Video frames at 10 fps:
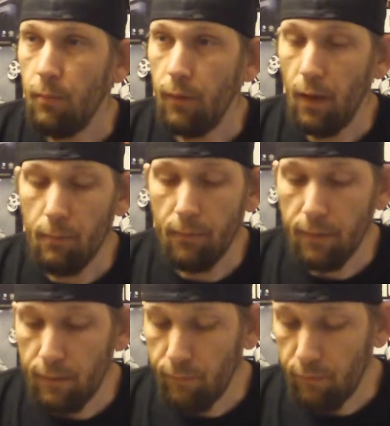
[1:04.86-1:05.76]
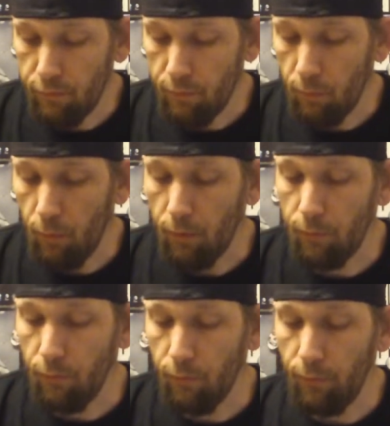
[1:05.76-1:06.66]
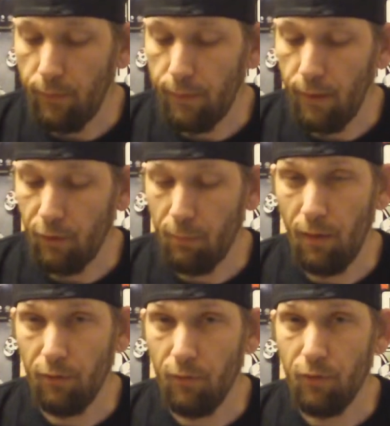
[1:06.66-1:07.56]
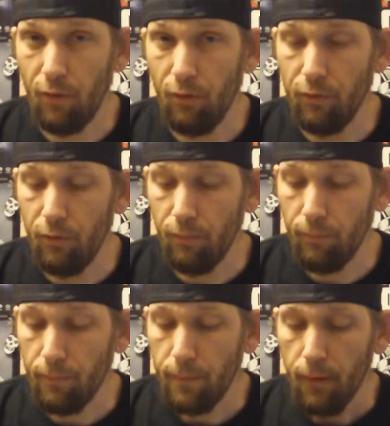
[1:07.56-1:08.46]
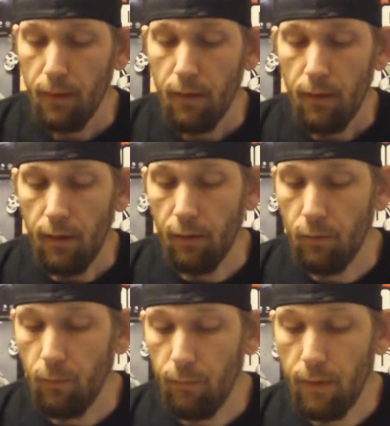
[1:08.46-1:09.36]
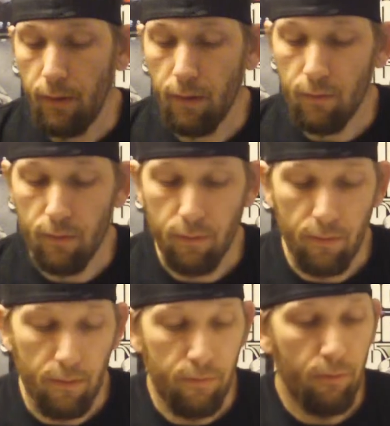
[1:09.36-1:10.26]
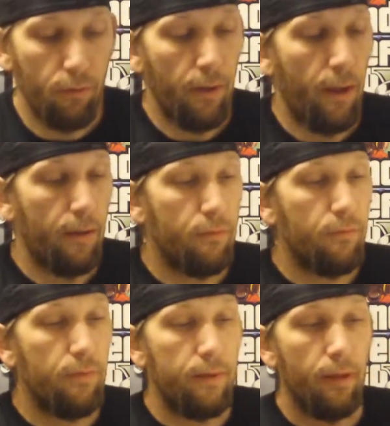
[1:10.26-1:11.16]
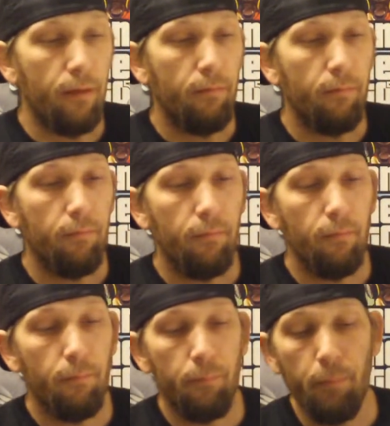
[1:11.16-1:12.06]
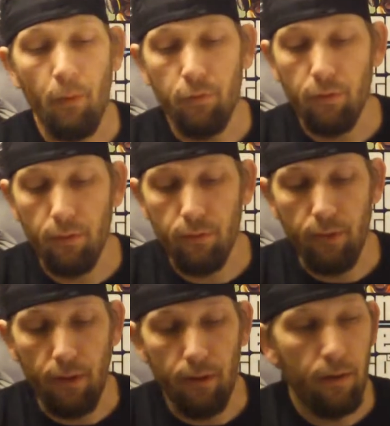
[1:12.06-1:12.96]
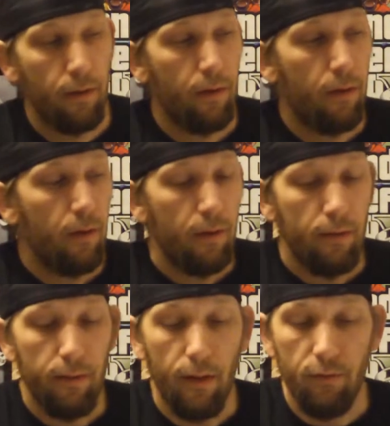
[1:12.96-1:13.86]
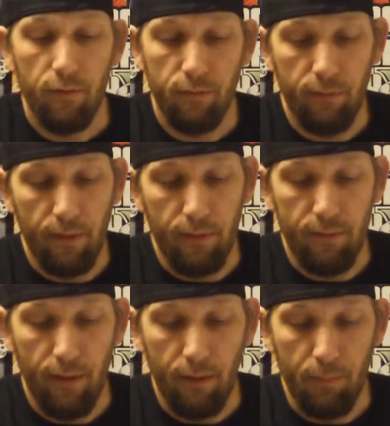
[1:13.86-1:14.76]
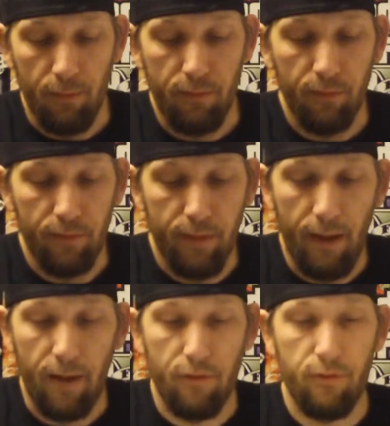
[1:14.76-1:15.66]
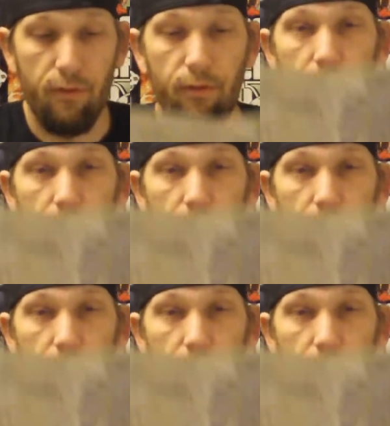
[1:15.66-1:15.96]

but I believe it should work for the Xbox version also. And the cool thing is it still has the poster inside, not just inside, but still attached.